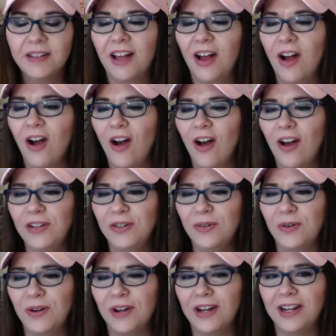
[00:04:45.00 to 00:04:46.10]
Oh,
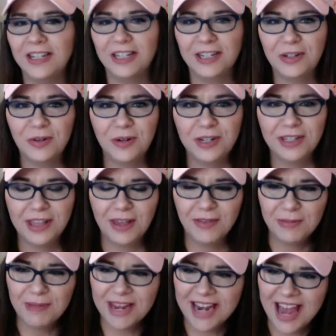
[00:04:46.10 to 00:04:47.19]
George. George
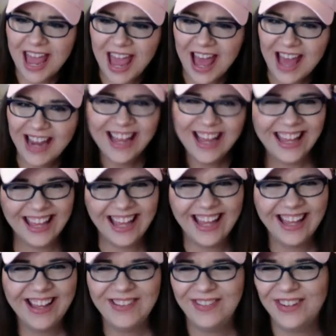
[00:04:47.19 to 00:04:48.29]
loves me in a hat
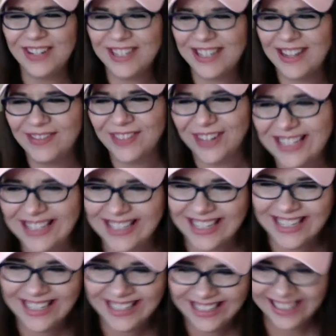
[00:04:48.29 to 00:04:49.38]
for some
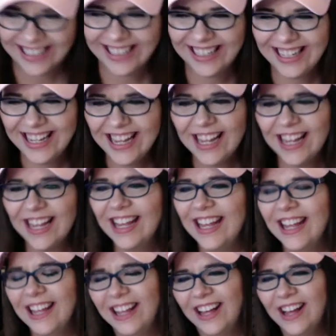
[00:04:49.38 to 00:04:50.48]
reason.
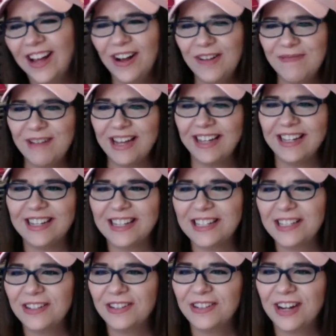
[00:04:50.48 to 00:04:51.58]
Oh my
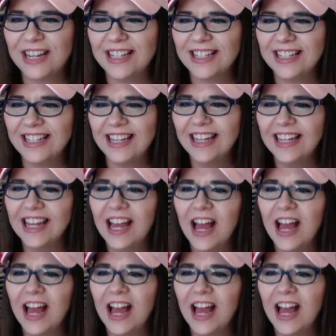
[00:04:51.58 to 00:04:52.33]
goodness, you're crazy.